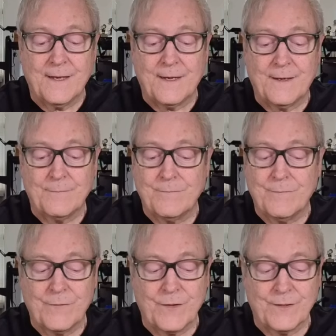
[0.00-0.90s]

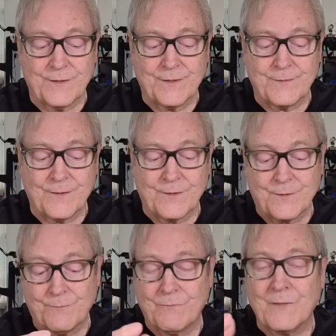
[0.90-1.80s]

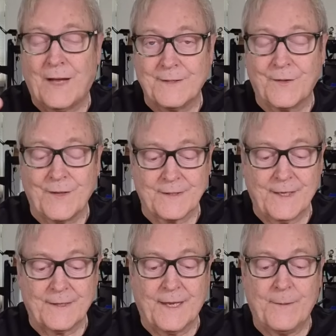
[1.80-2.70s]
There's lots of
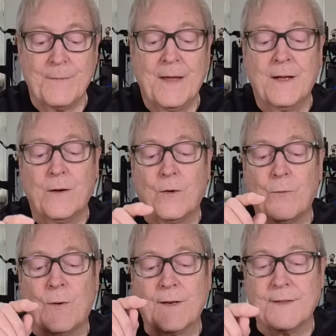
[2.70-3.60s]
things like that. Well,
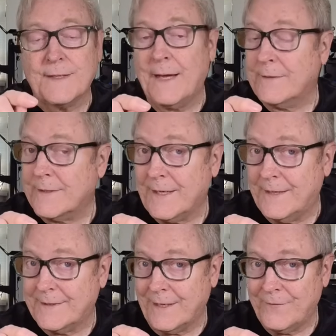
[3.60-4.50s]
one of the
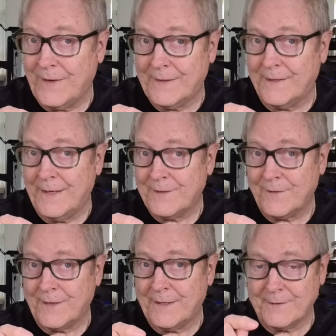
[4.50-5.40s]
downsides I found out
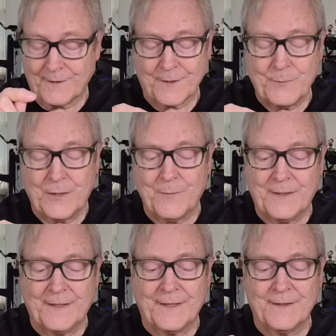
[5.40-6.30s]
yesterday, I was
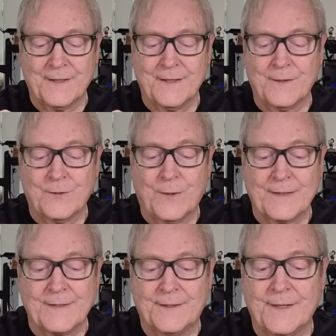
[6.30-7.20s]
experimenting in the
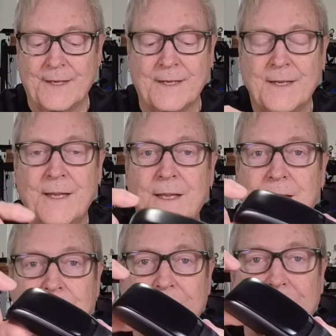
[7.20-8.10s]
direct sunlight,
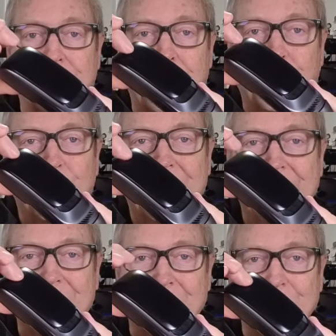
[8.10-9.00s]
is there's no way
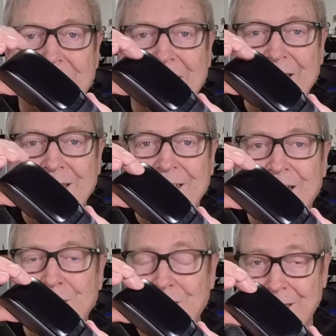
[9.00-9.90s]
you can read this
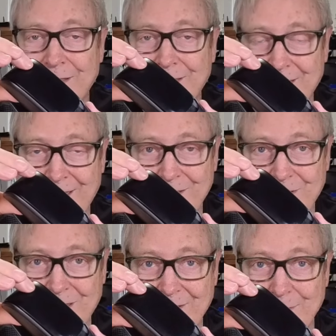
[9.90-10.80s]
unless you
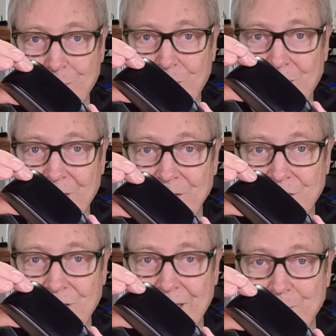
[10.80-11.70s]
get some pretty good
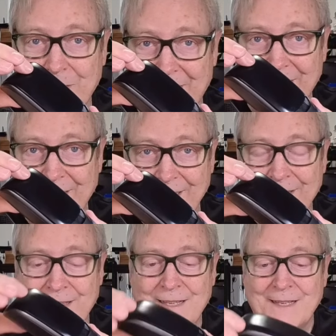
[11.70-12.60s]
shade behind it.